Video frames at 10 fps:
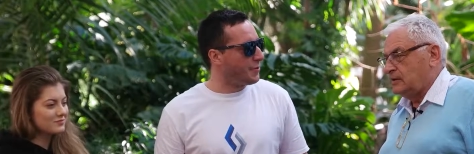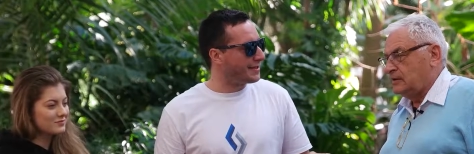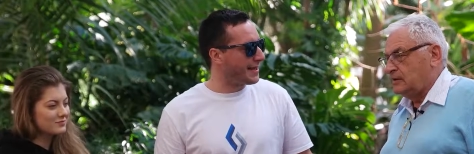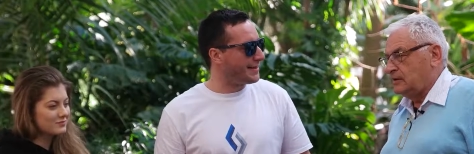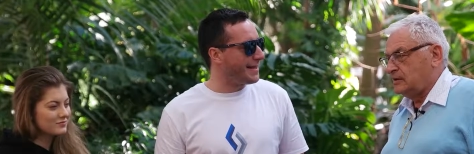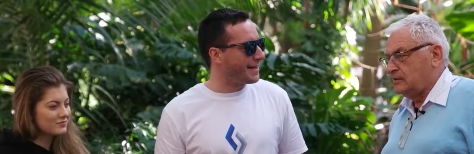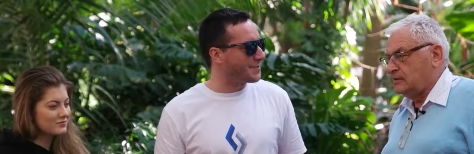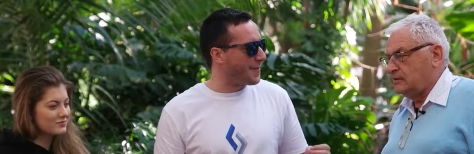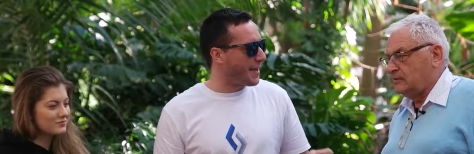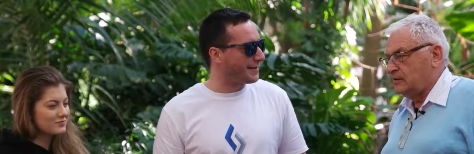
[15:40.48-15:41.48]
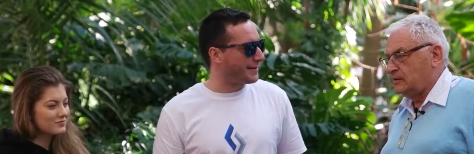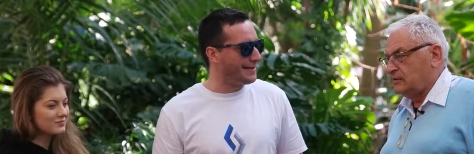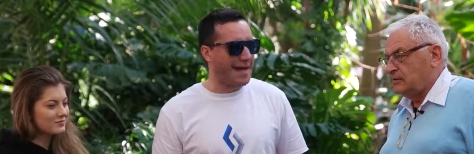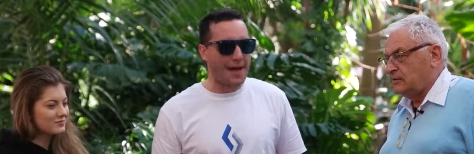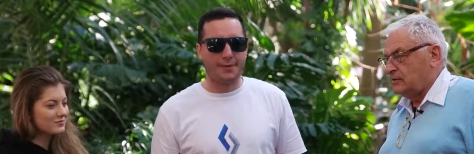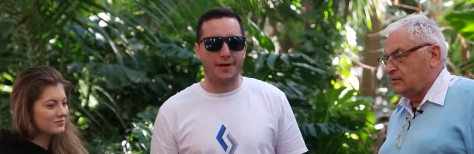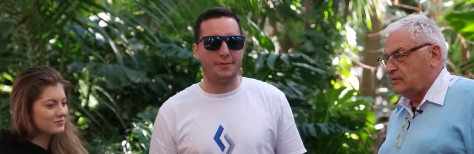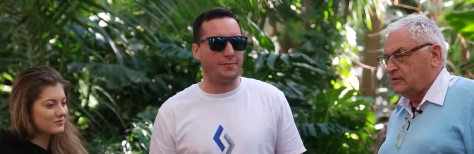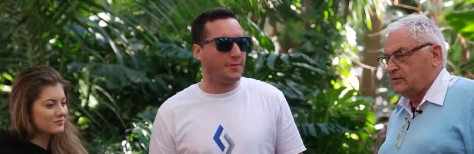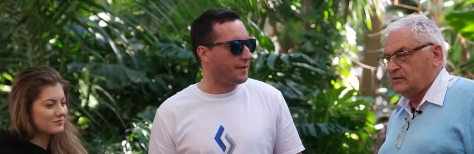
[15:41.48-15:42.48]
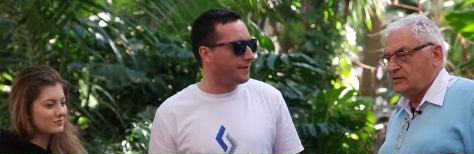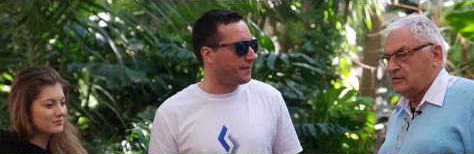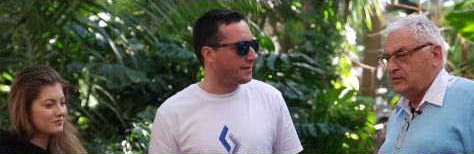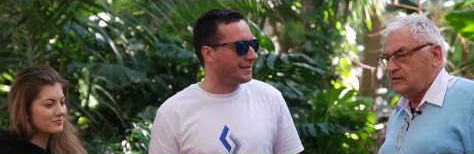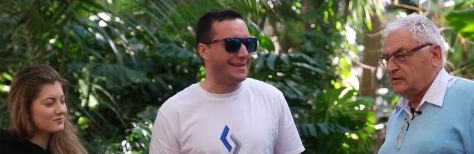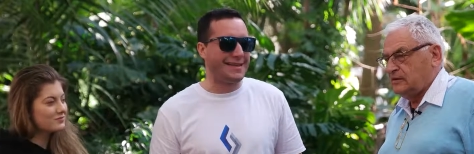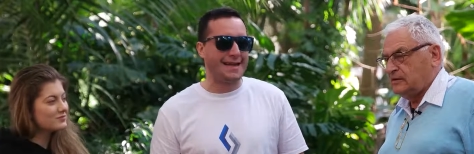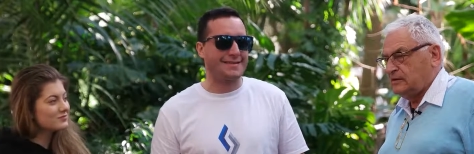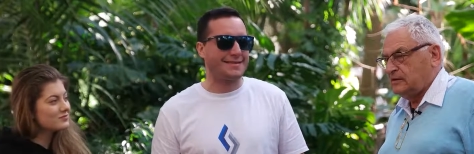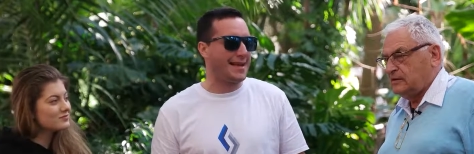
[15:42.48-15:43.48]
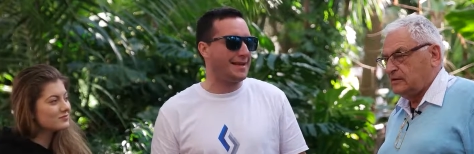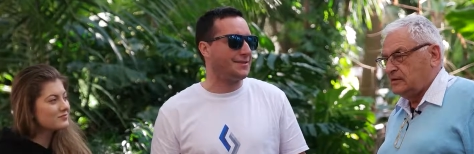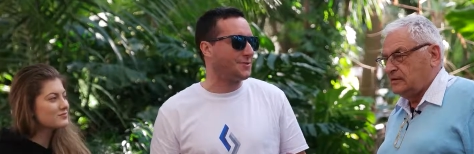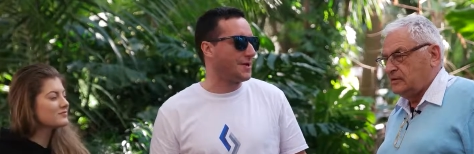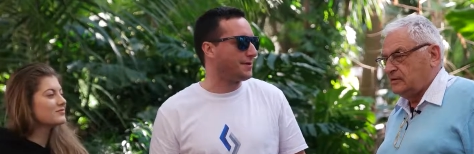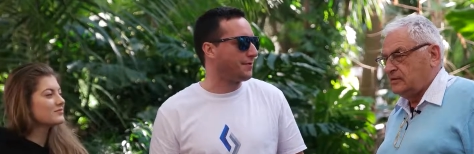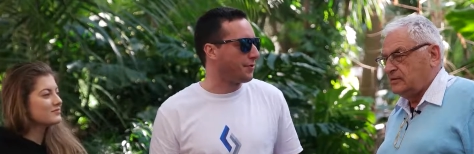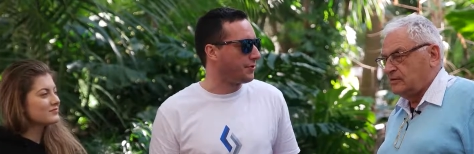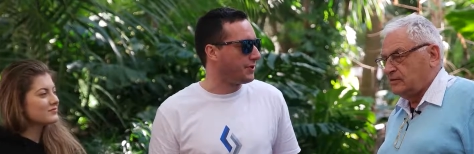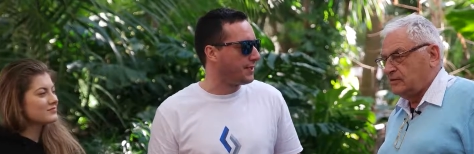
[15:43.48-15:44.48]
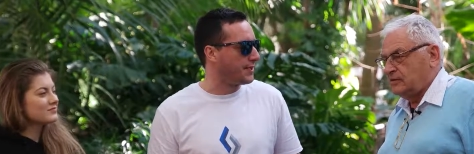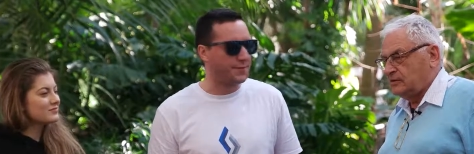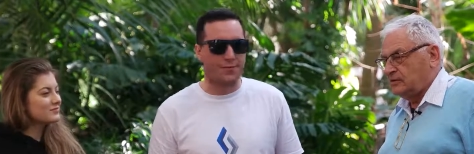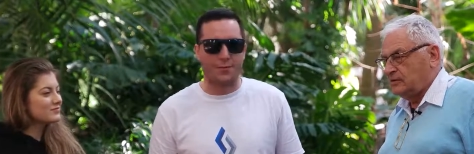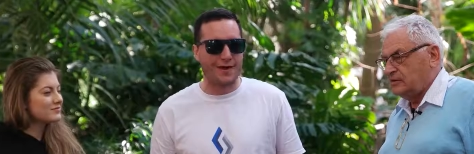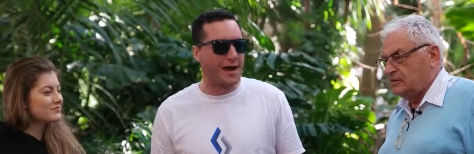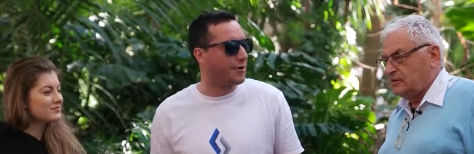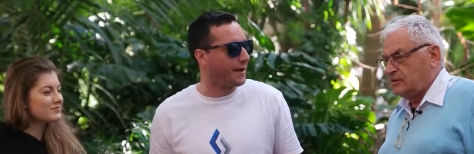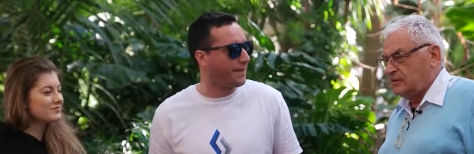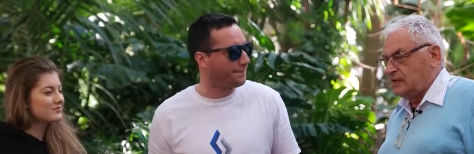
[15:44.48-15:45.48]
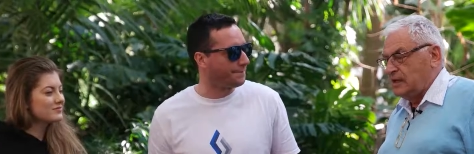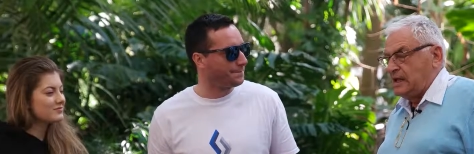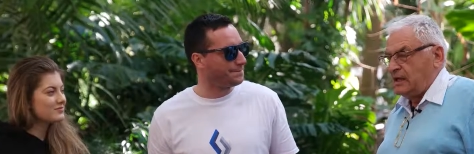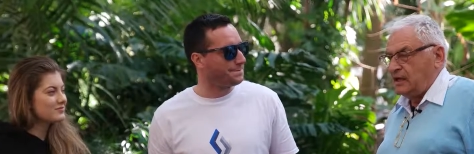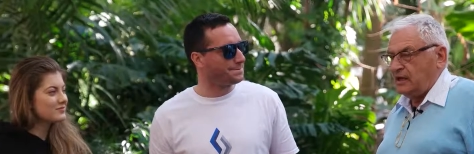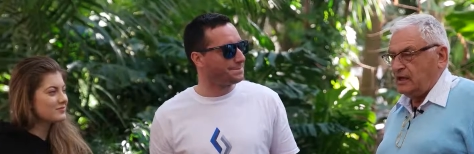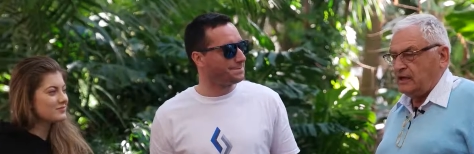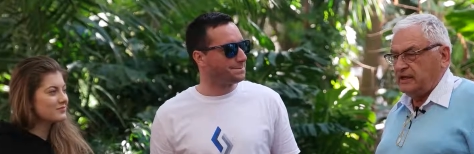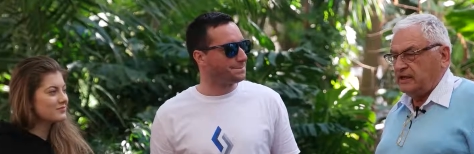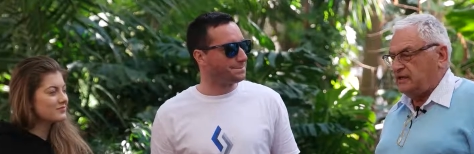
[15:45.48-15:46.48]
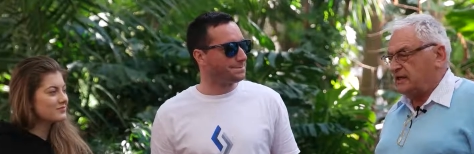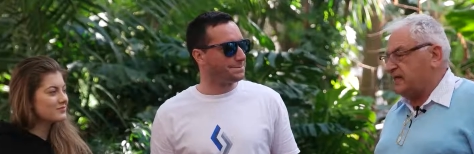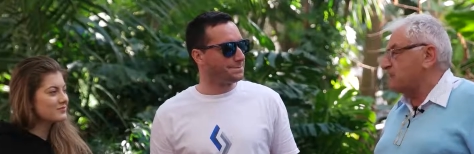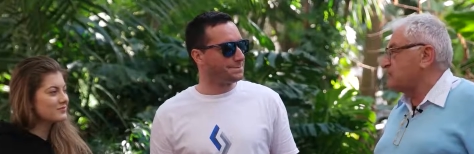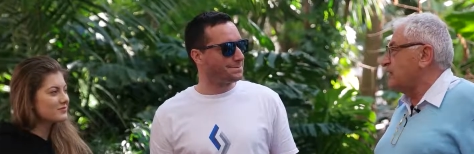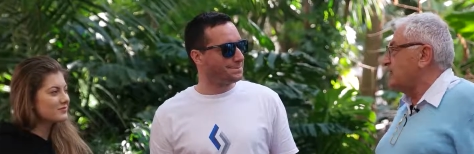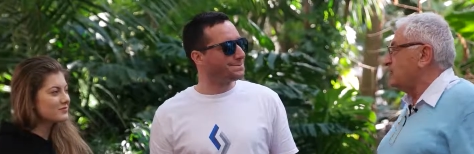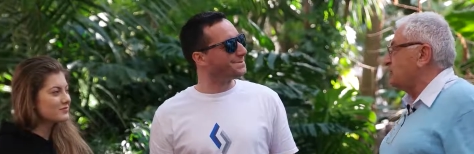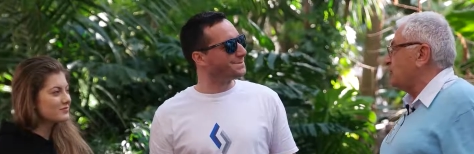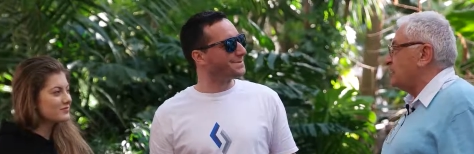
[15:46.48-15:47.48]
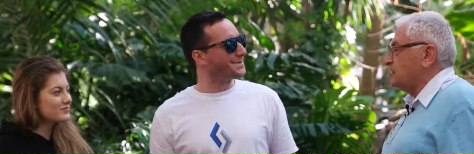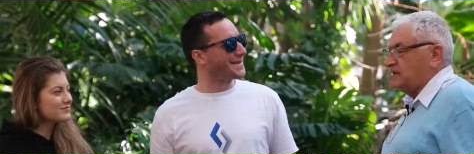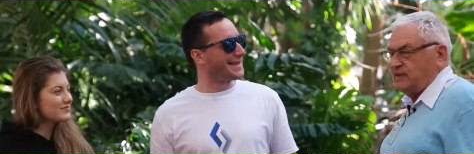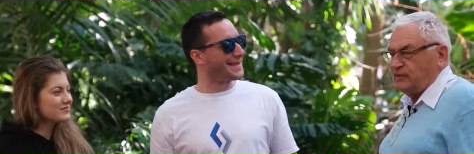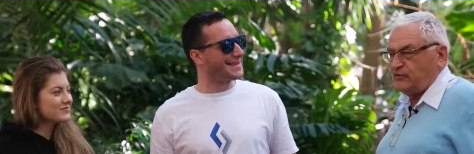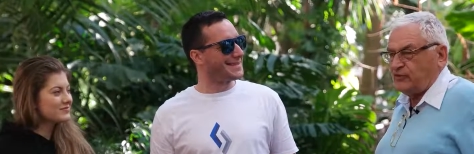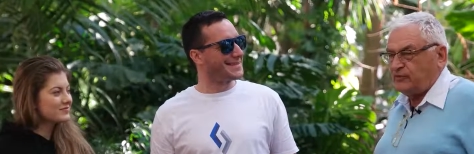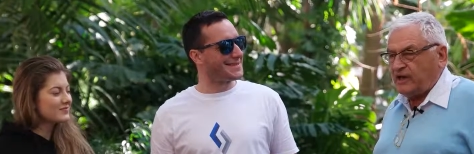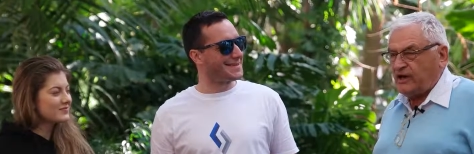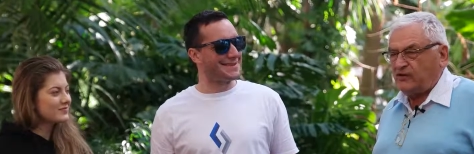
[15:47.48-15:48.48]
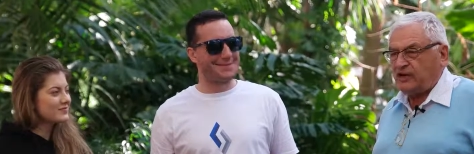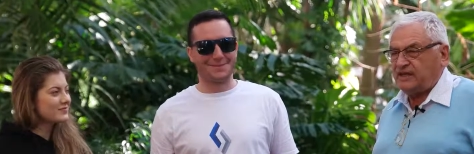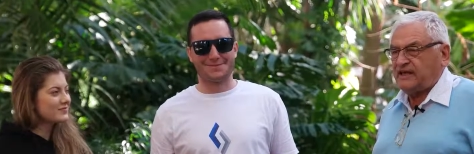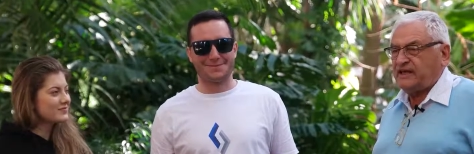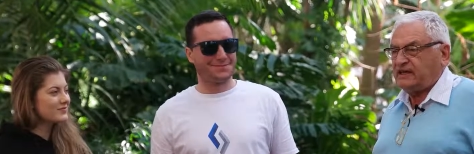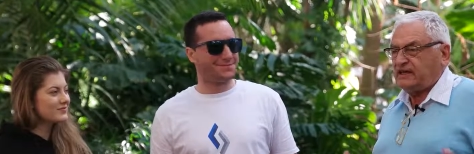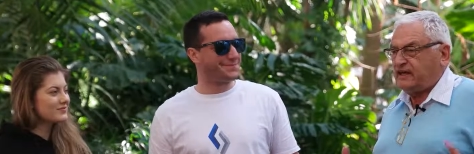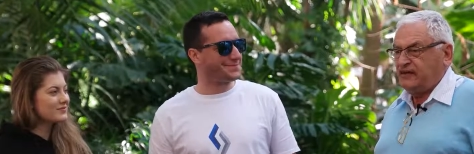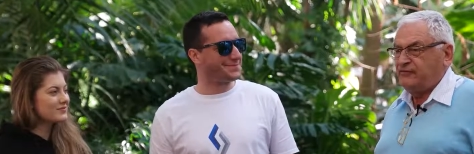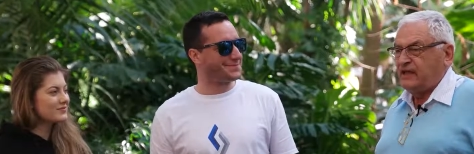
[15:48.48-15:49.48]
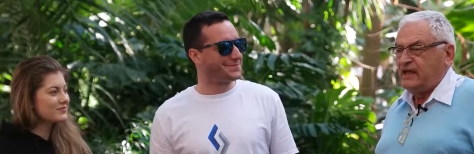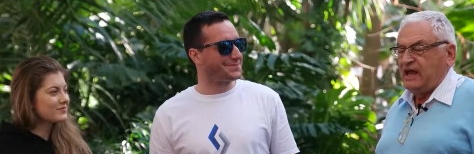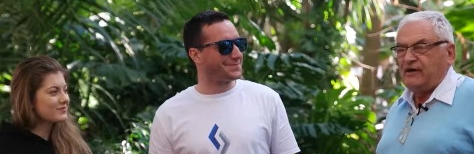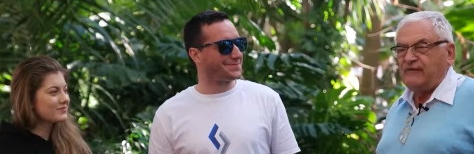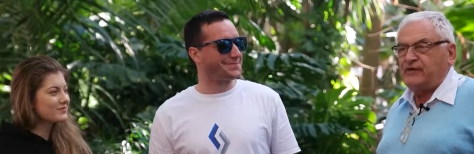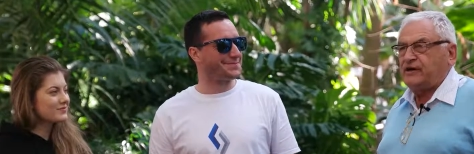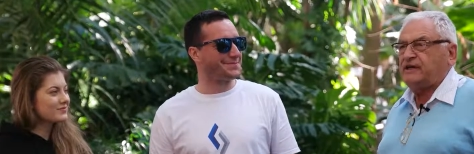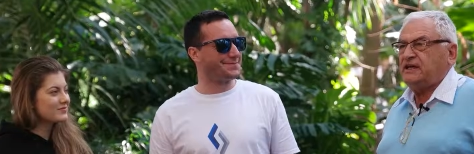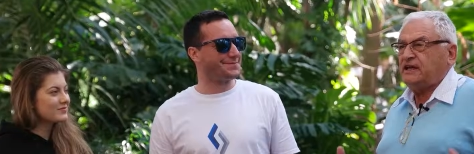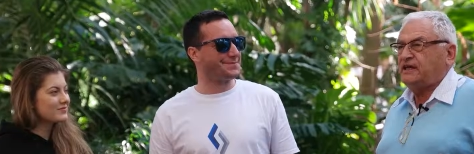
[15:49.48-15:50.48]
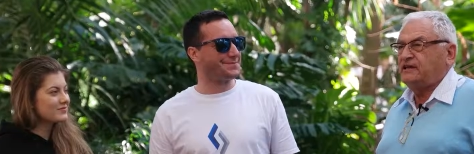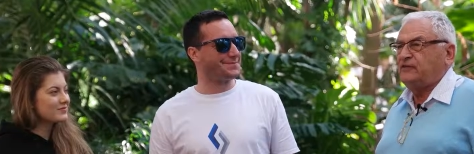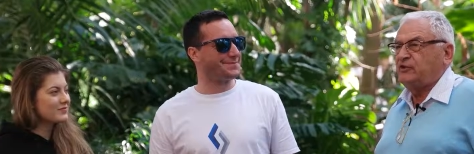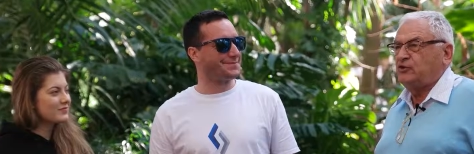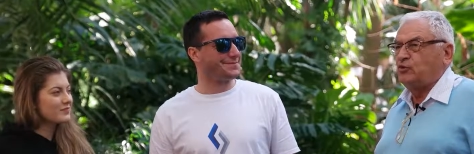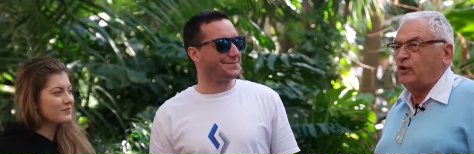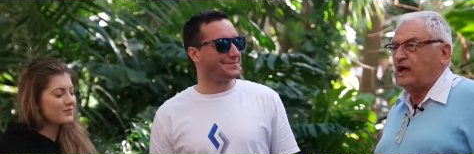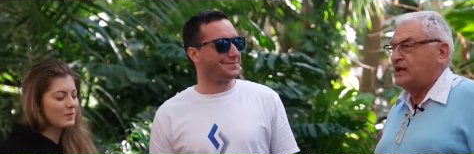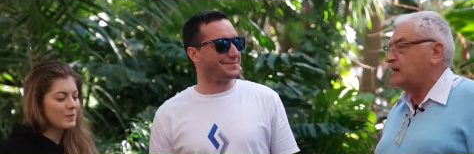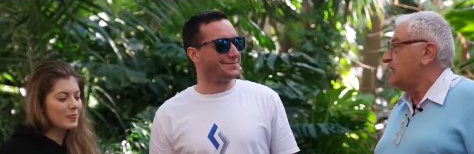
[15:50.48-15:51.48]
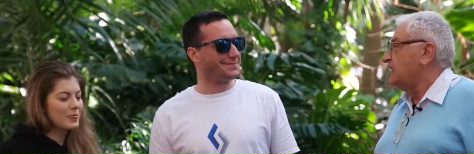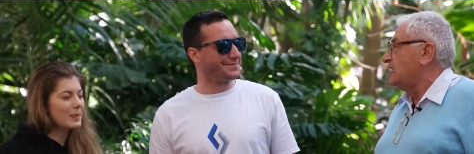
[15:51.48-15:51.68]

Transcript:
Speaker 1: What can they expect in the upcoming months and in the next 10, 20, 30 years from Nauka?
Speaker 2: Uh, in the next 20, 30 years from Nauka, they can have a very individual